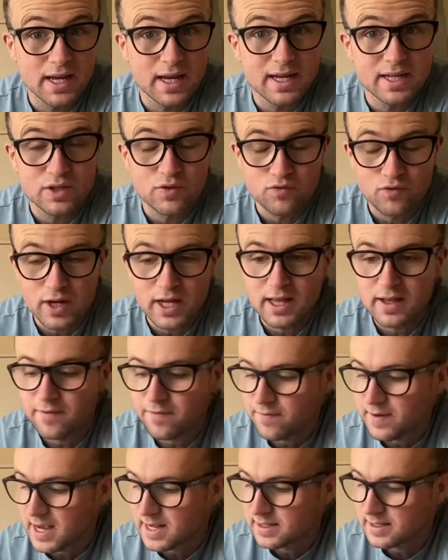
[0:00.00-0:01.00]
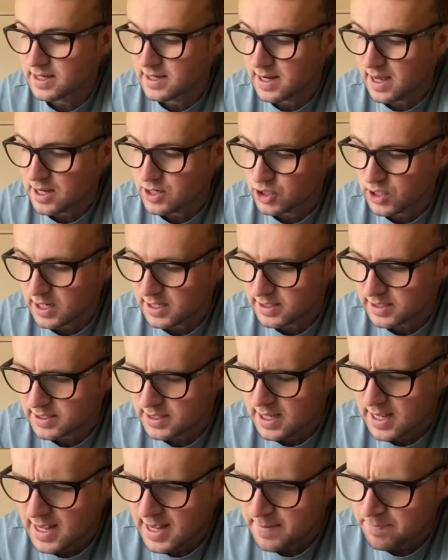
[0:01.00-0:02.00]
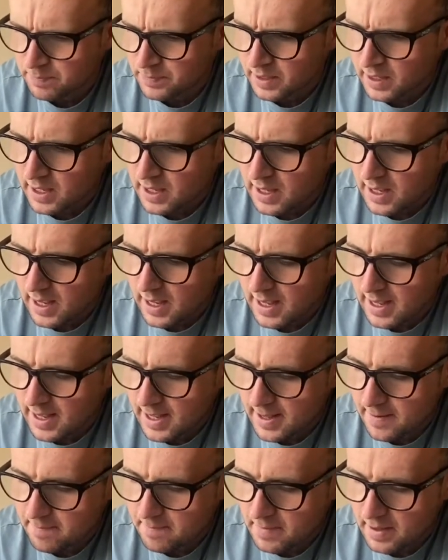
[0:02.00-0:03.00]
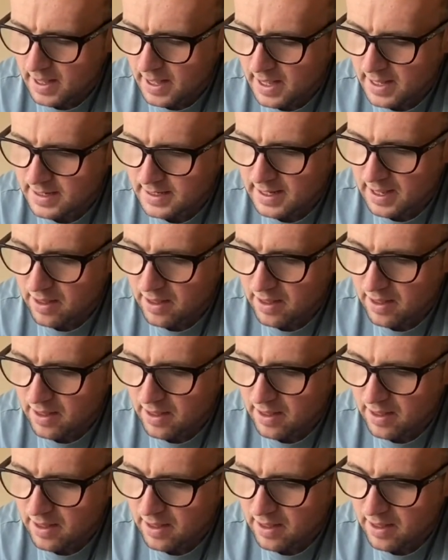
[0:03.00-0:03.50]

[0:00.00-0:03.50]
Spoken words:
It's really fast to digest, and I